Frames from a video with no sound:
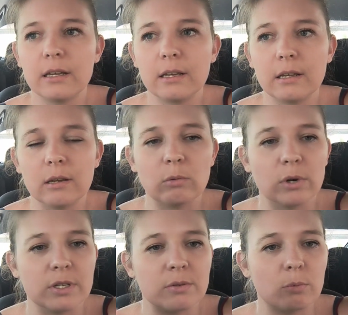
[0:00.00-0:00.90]
What
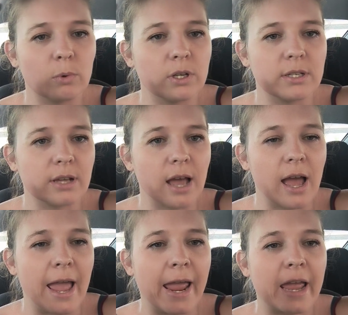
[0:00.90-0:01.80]
does a
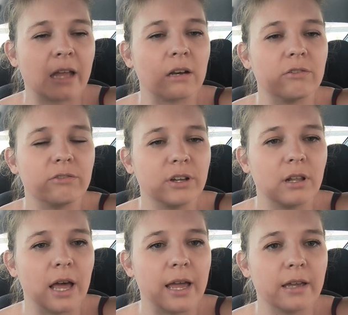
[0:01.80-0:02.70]
hand feel
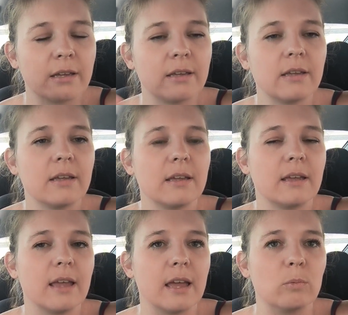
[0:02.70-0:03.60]
like?
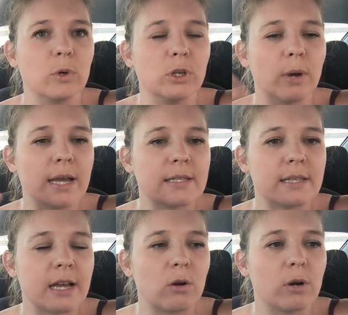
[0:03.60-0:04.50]
And when you ask
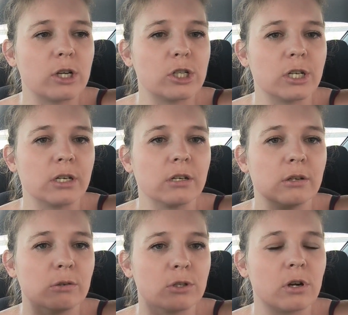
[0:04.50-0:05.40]
that question, you
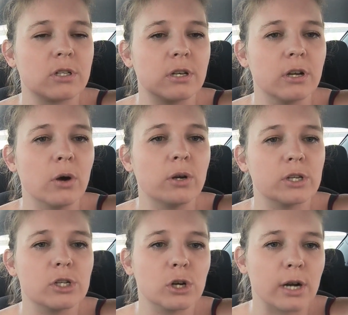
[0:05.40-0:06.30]
start to
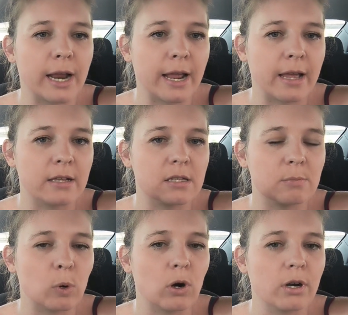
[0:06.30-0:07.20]
notice your hands
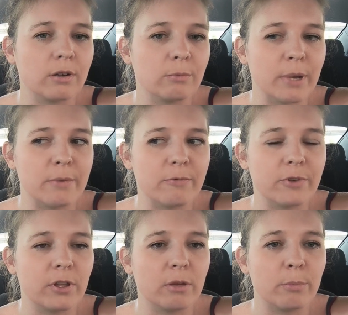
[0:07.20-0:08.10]
more. You may
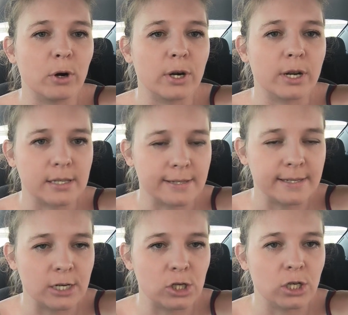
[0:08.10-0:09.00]
feel a burning
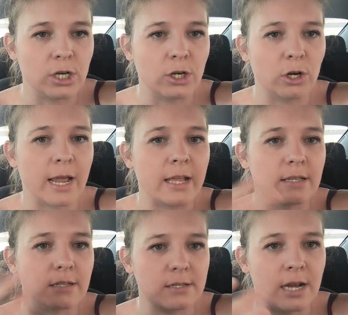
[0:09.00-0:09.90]
sensation in your hands
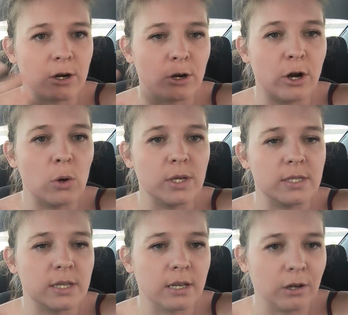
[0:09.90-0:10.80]
because now you're
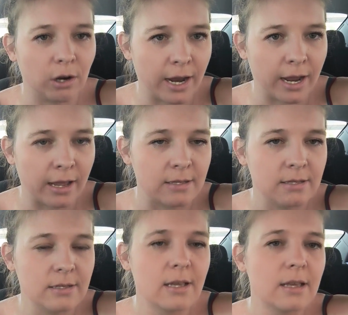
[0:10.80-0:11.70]
noticing your hands.
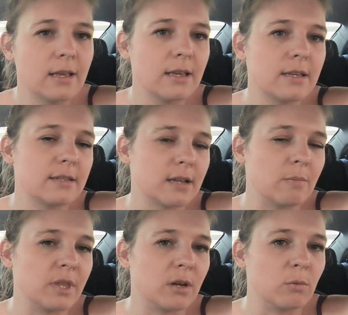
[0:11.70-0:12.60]
Same
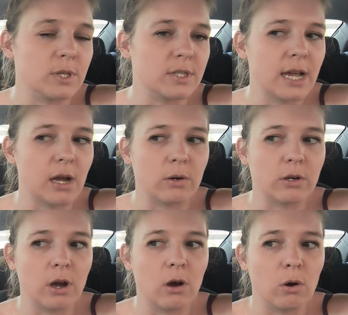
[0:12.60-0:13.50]
thing with sound.
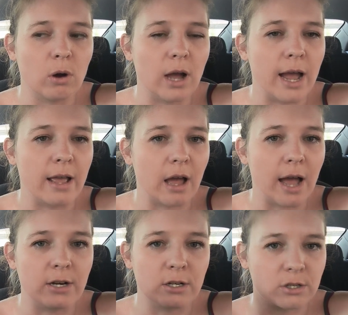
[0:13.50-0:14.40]
Oh, I
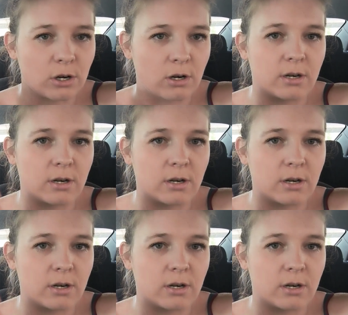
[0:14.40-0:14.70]
just heard